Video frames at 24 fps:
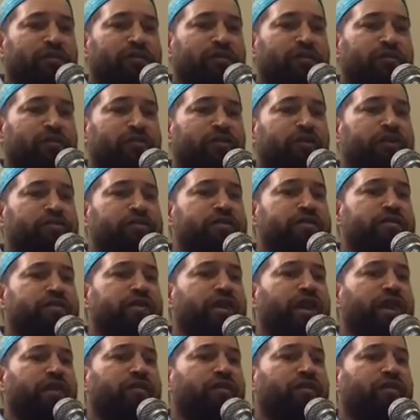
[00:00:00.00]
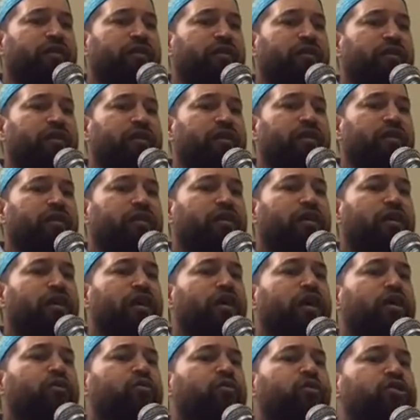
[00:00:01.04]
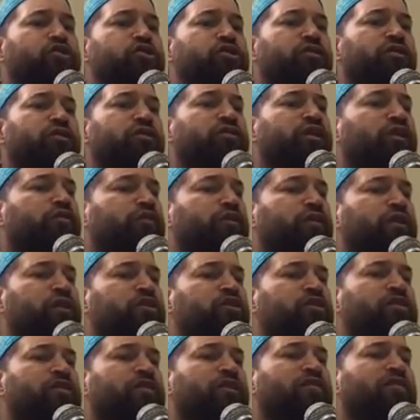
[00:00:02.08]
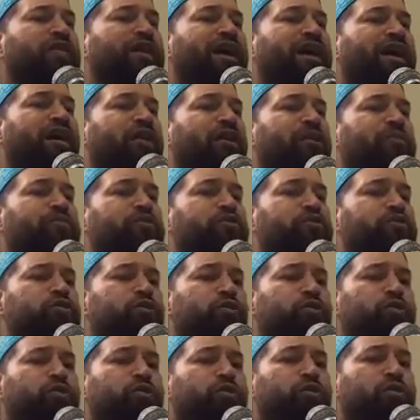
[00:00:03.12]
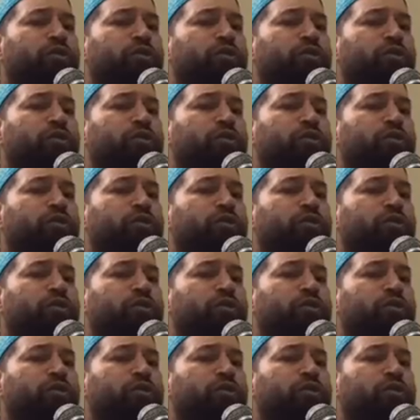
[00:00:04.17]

This is not original definition that the Arabs knew